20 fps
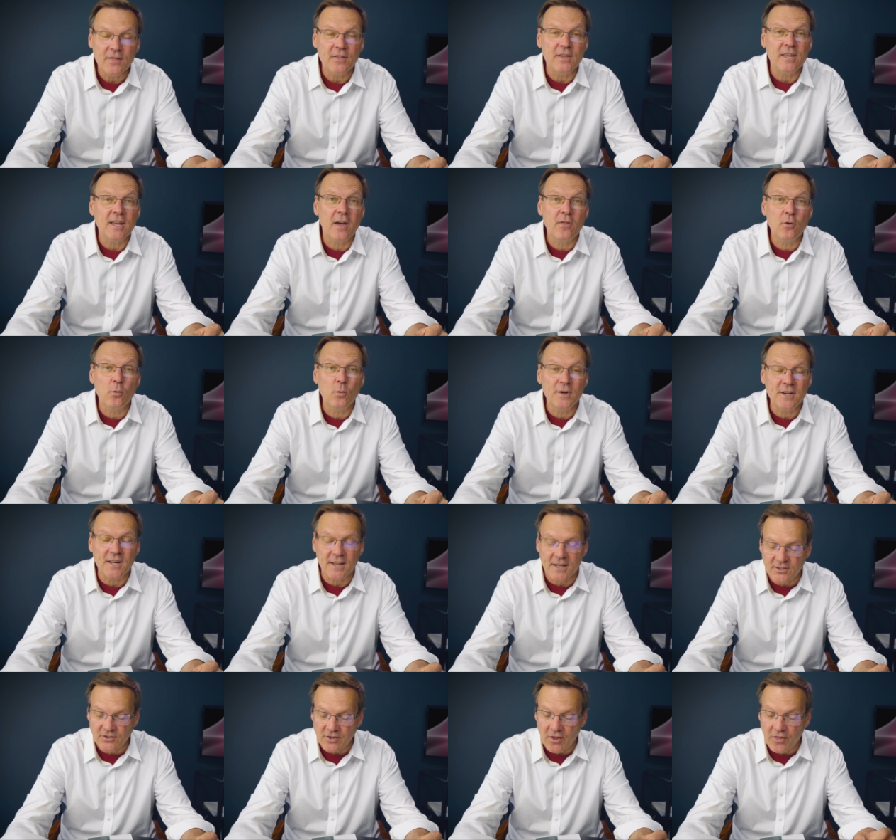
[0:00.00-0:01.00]
The other one
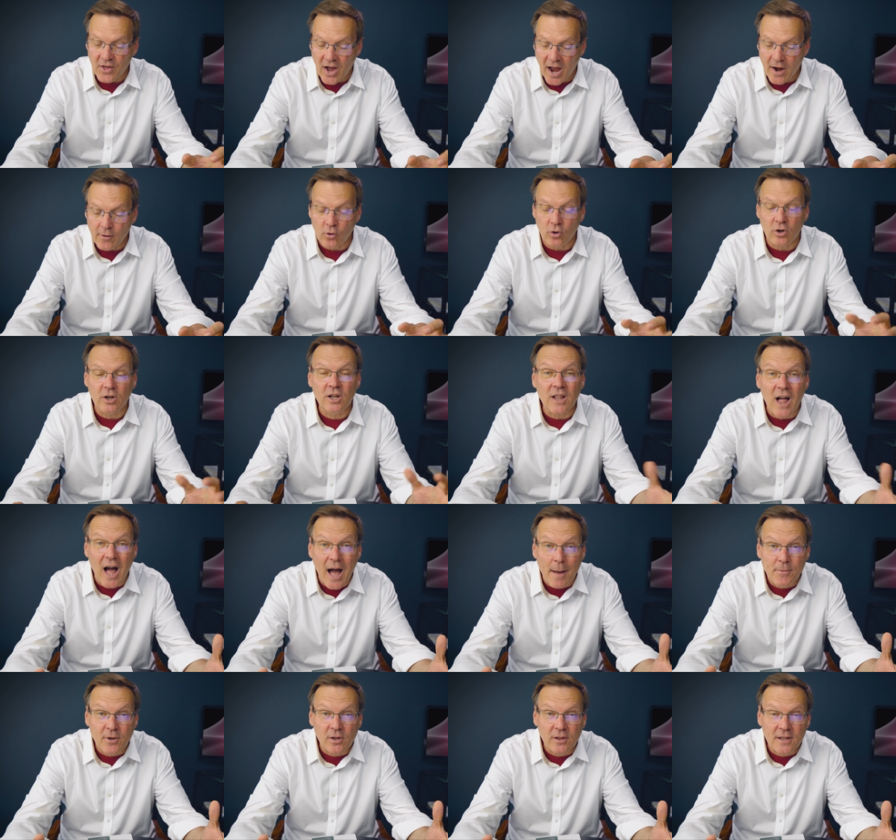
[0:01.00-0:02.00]
is
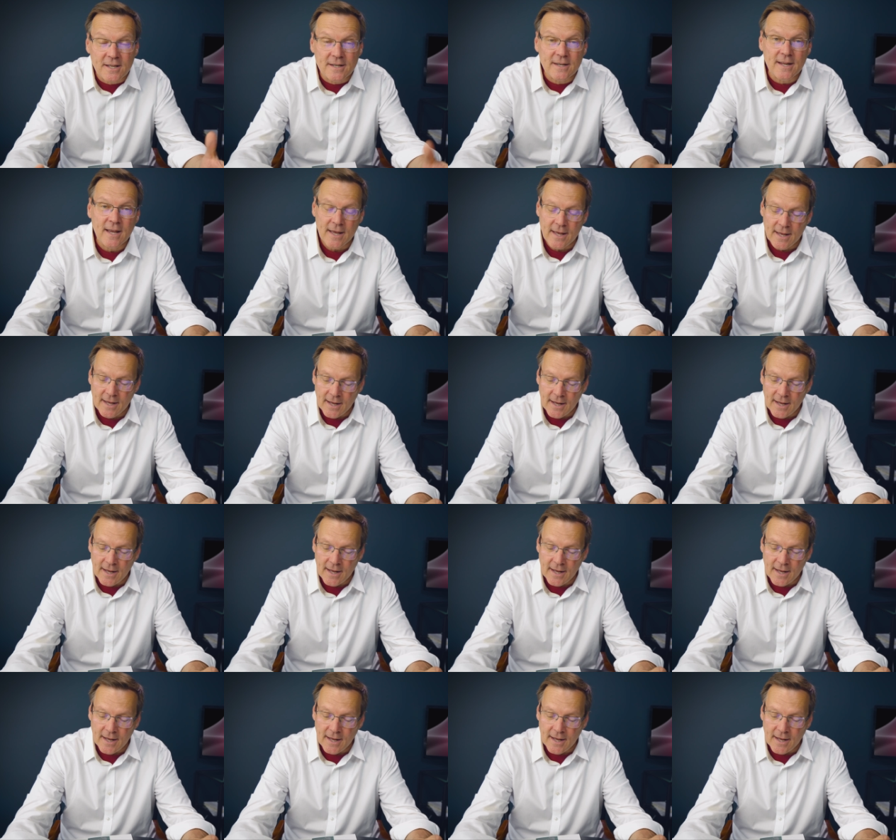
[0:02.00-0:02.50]
thyroglobulin.